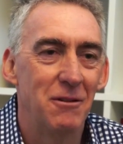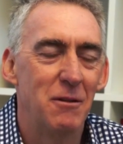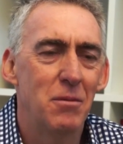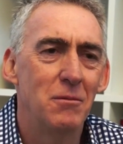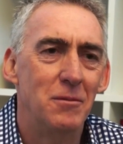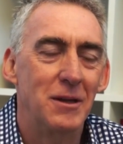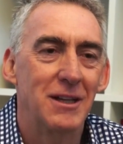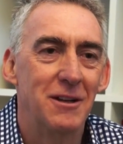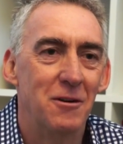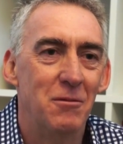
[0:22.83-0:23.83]
Well, they're probably
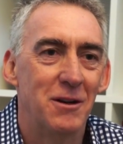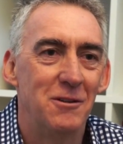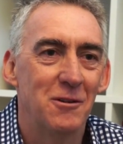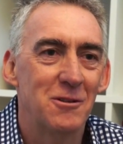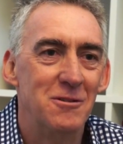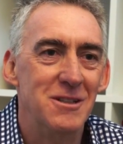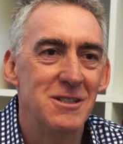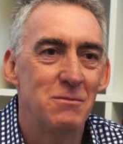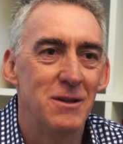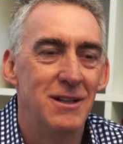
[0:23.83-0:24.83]
clear on what a doctor
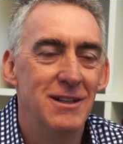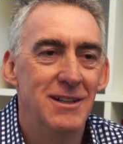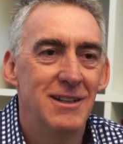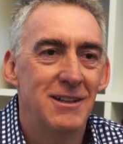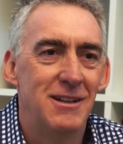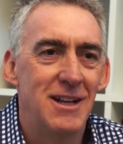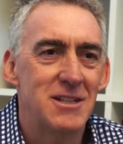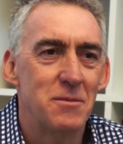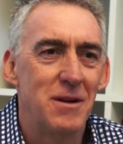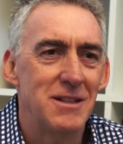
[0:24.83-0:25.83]
is, but
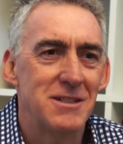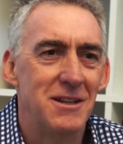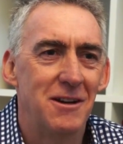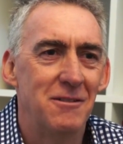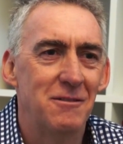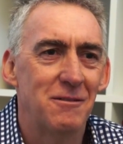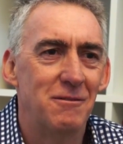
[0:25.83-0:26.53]
naturopaths,